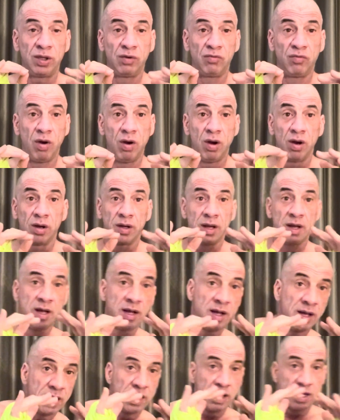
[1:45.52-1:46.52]
wrong.
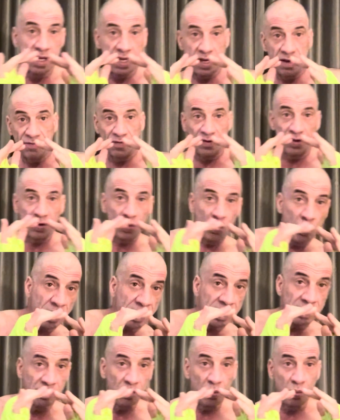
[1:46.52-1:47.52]
Even the
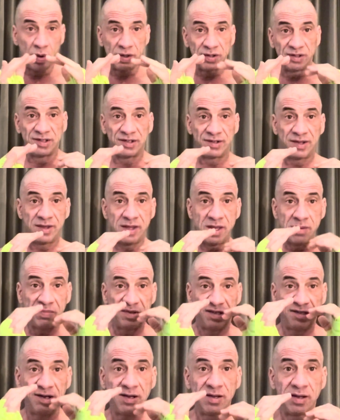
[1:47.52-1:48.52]
way that one
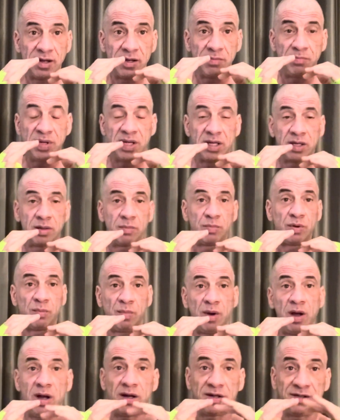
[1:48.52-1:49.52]
slips in peekaboo
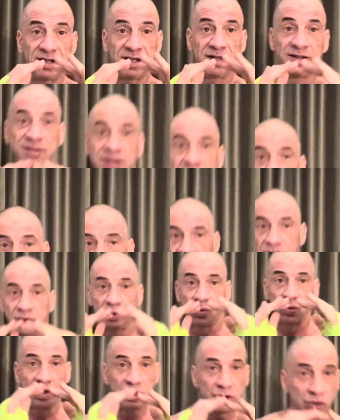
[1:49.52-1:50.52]
boxing, it's not the
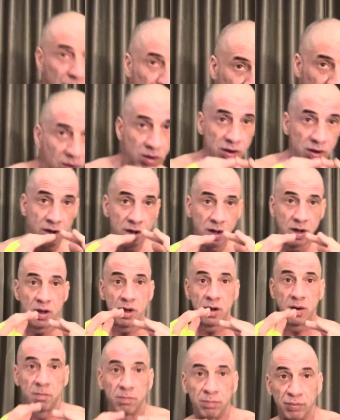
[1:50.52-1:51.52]
traditional
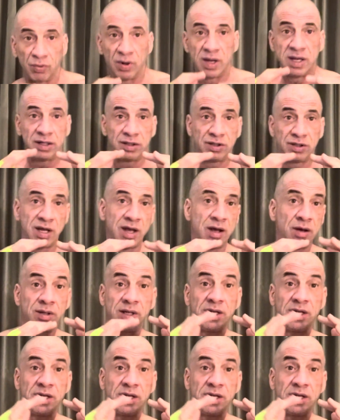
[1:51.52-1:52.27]
breakdown.